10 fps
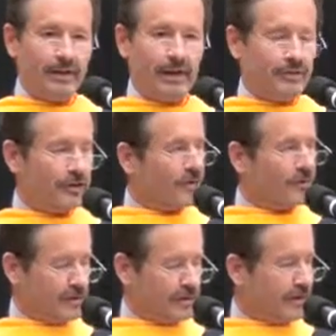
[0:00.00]
I should
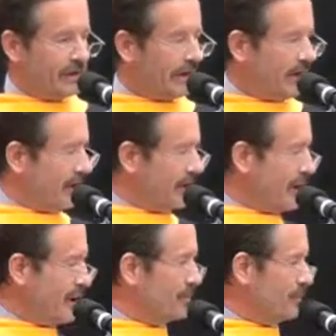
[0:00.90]
also say that Alan
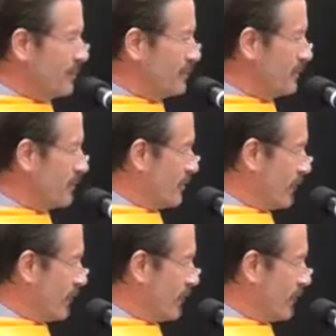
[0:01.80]
Hamner was of